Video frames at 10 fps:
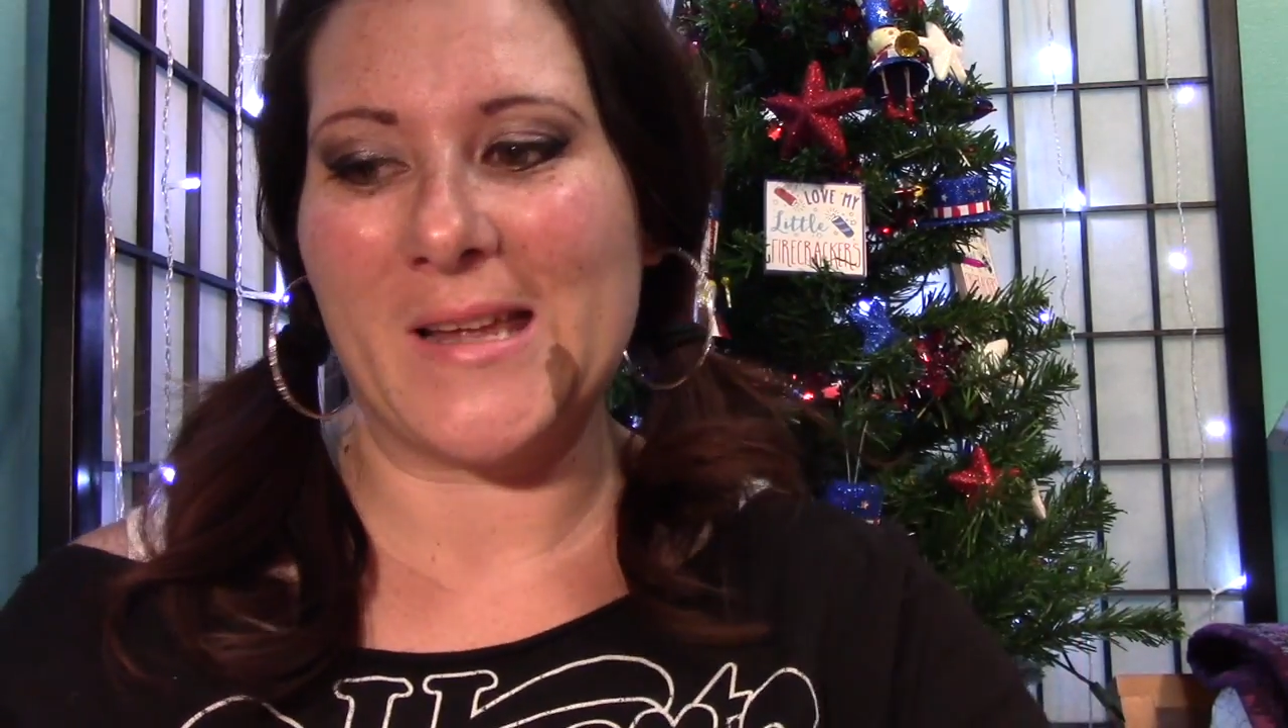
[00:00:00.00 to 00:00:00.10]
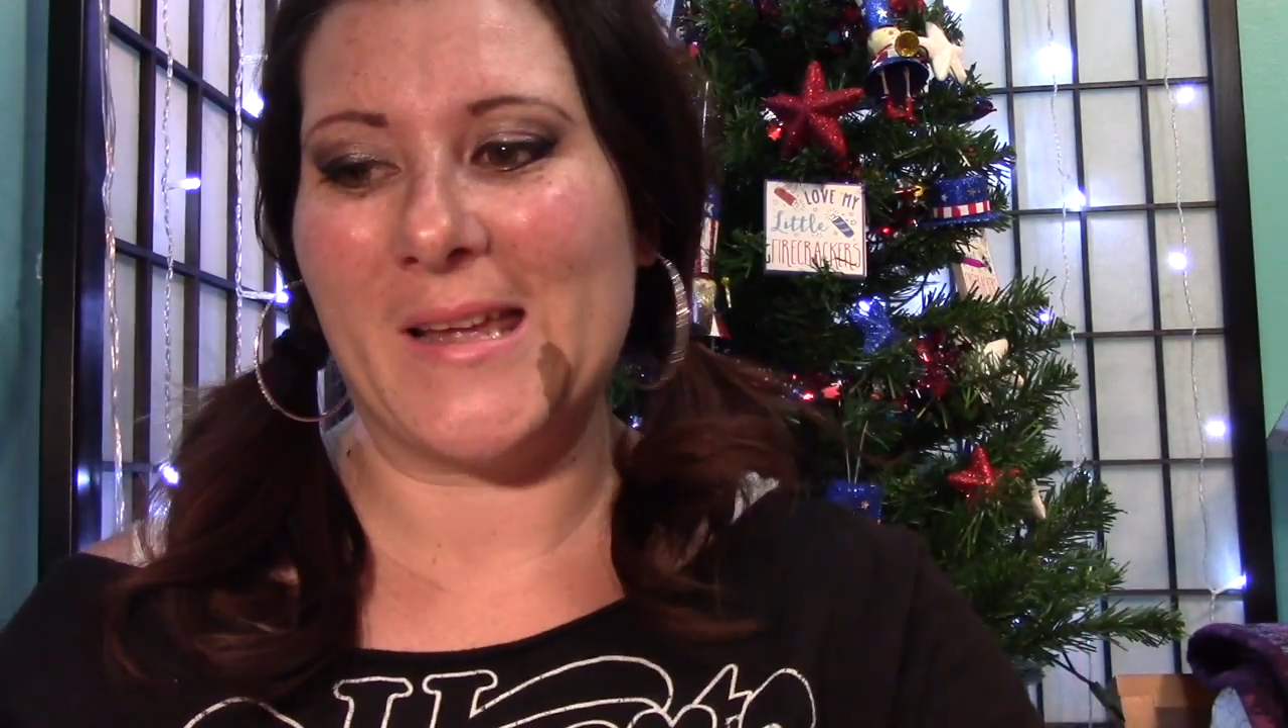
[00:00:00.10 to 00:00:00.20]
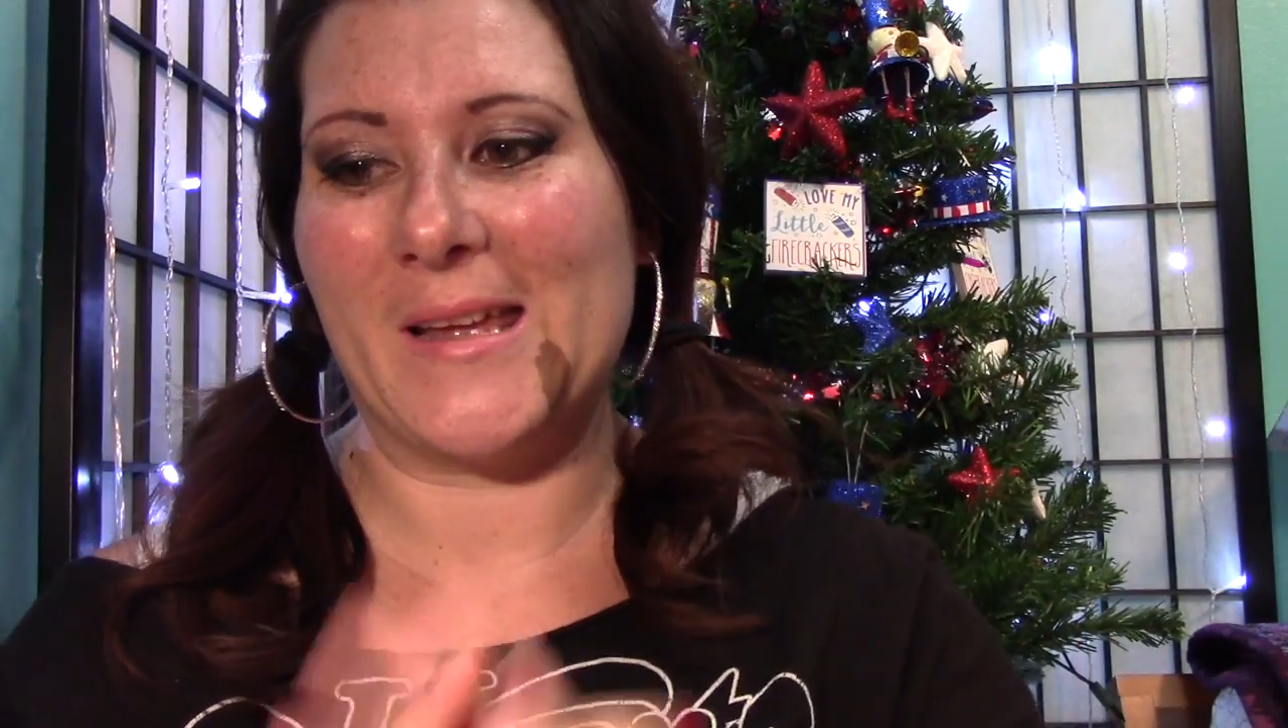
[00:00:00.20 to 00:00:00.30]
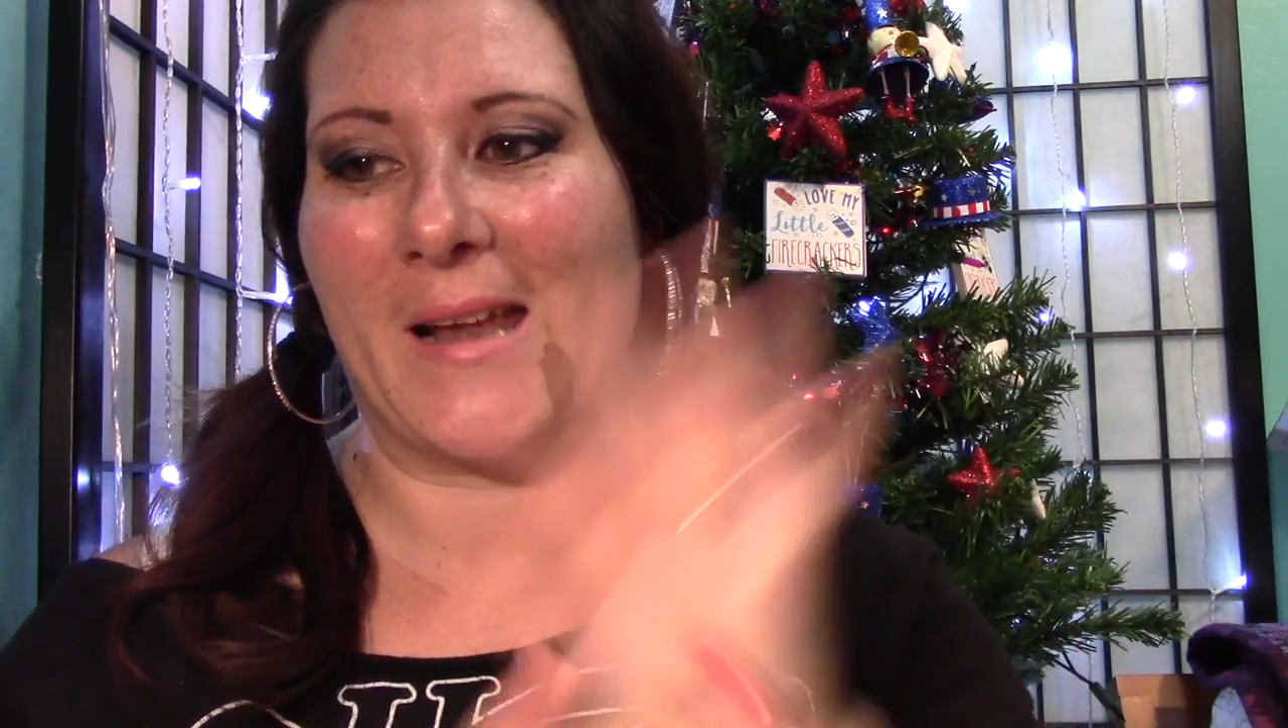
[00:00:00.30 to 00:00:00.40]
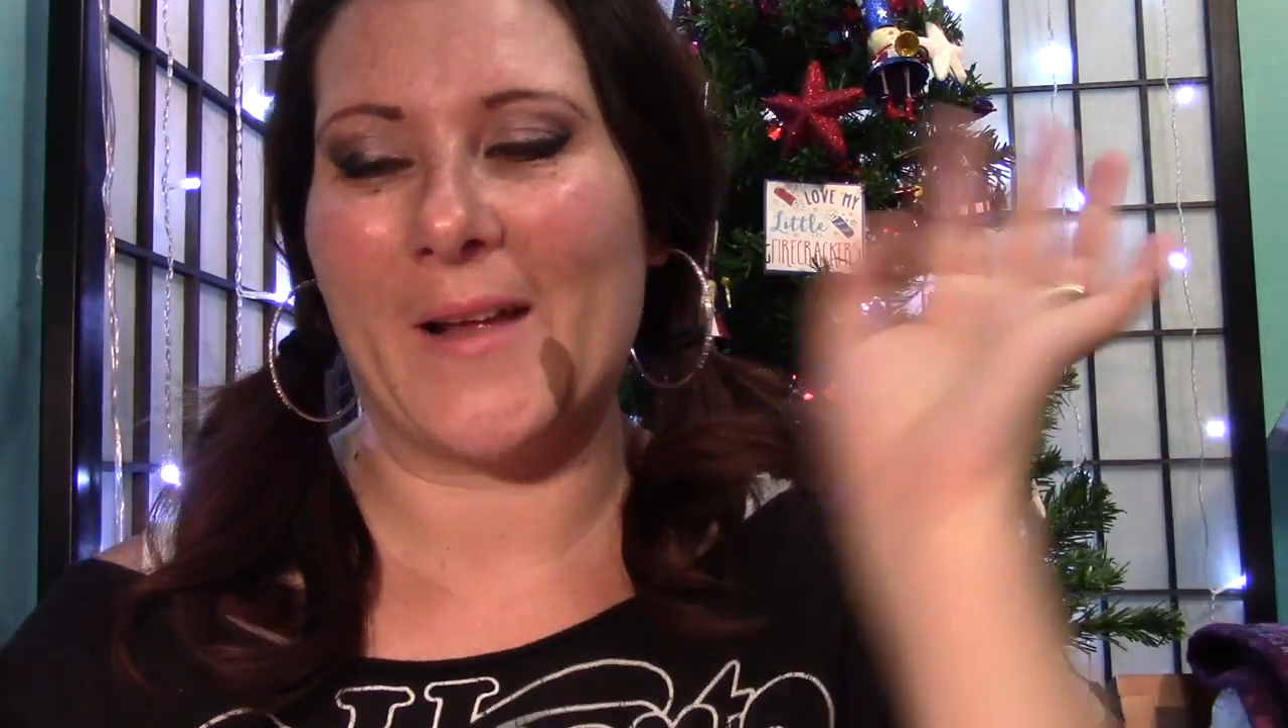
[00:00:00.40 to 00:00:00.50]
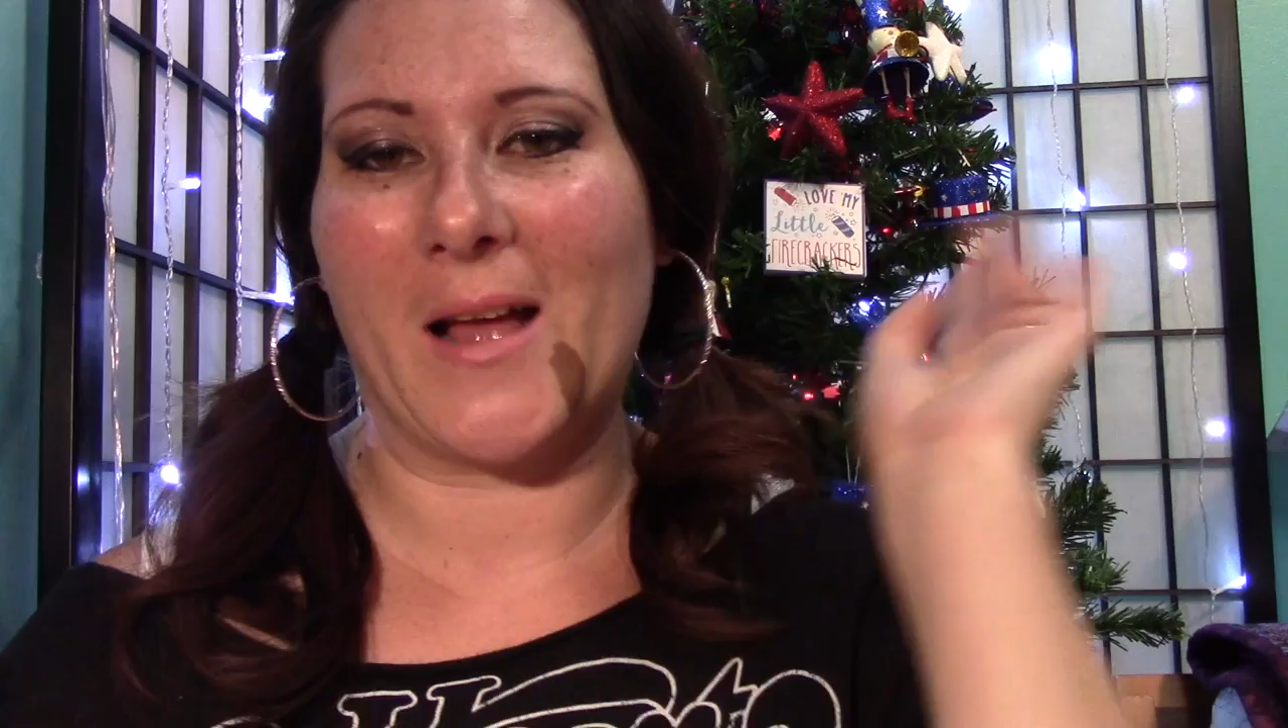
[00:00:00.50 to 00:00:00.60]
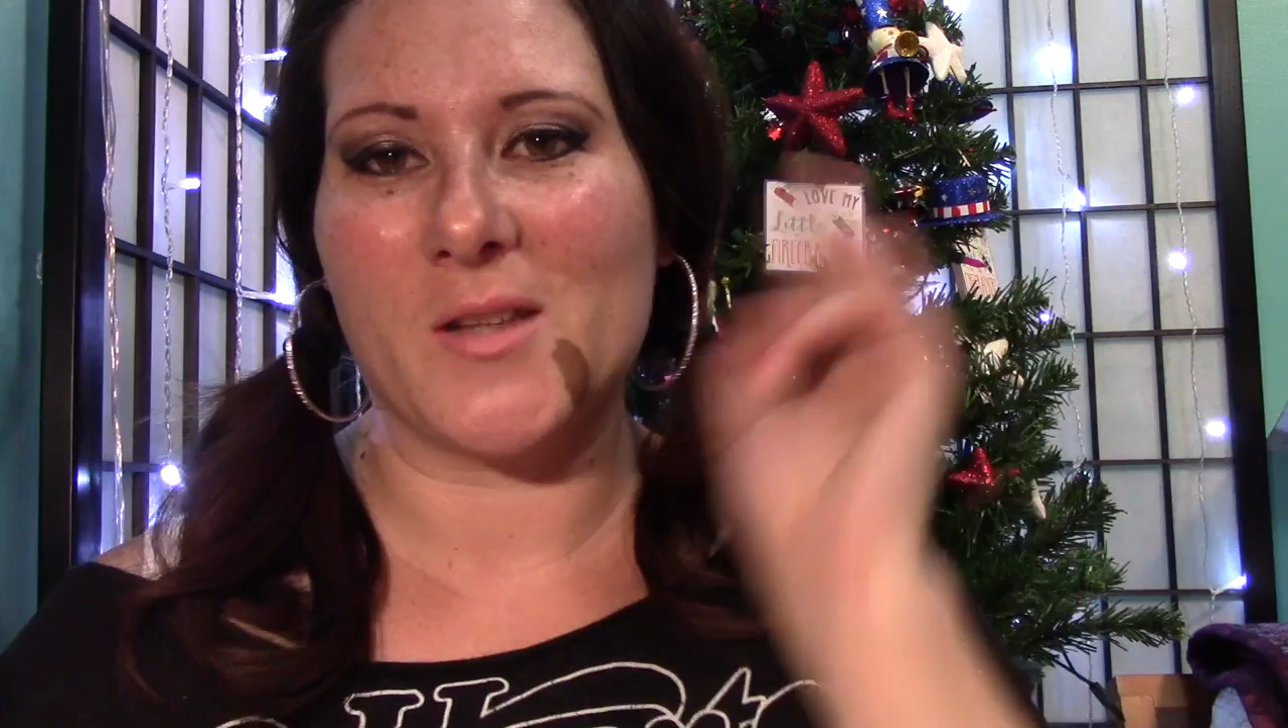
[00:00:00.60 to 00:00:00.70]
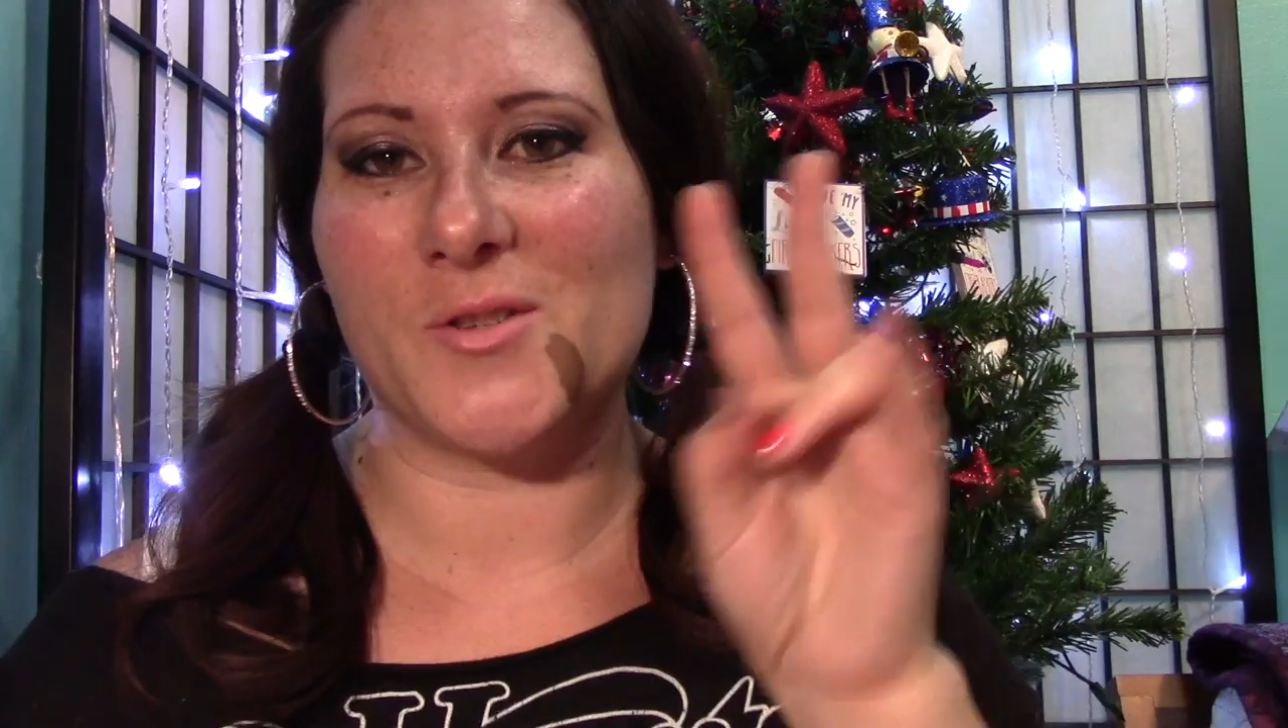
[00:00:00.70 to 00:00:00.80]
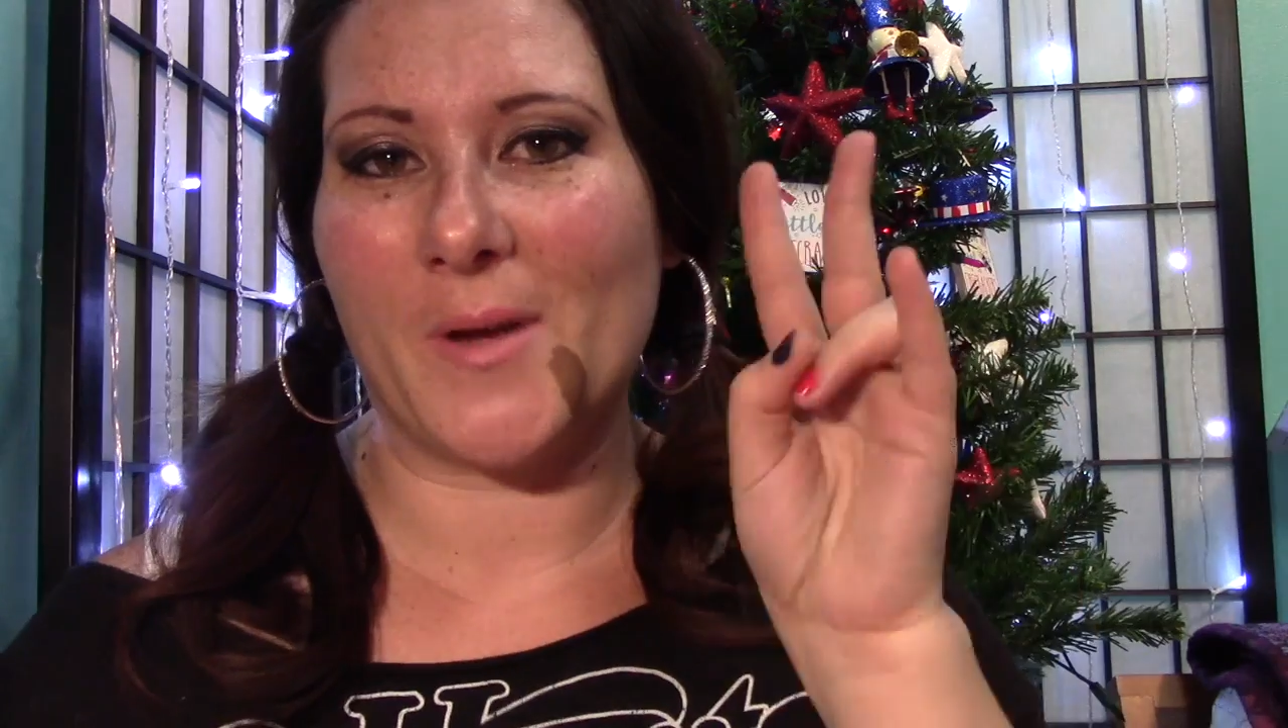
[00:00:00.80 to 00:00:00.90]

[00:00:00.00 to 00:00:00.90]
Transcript: And I got two